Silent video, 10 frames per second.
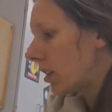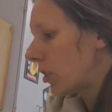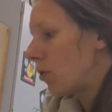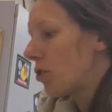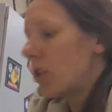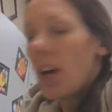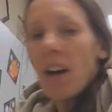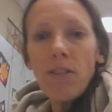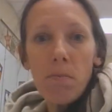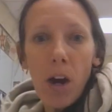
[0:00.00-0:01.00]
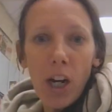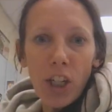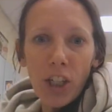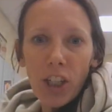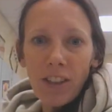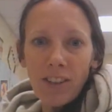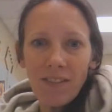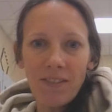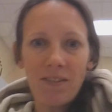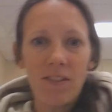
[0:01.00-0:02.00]
Now you should have a marker.
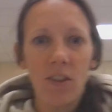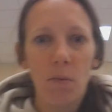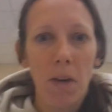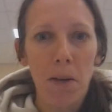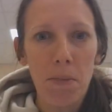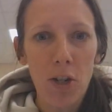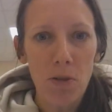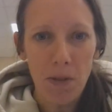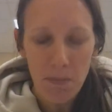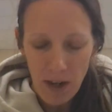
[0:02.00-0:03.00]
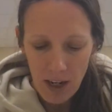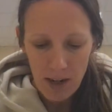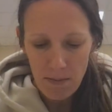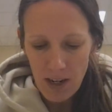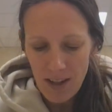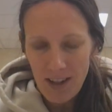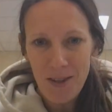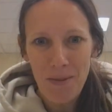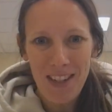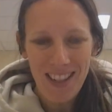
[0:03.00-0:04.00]
Don't mind Benjamin behind me.
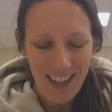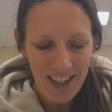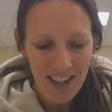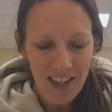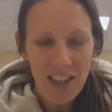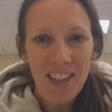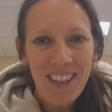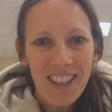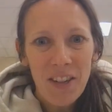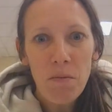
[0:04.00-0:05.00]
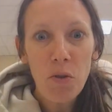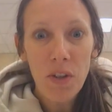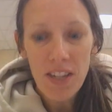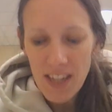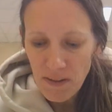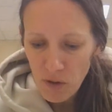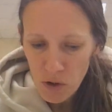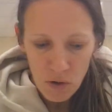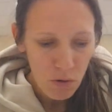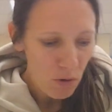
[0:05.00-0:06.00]
That's my son. I'm doing this after
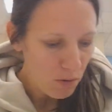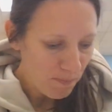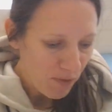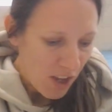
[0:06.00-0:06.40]
school.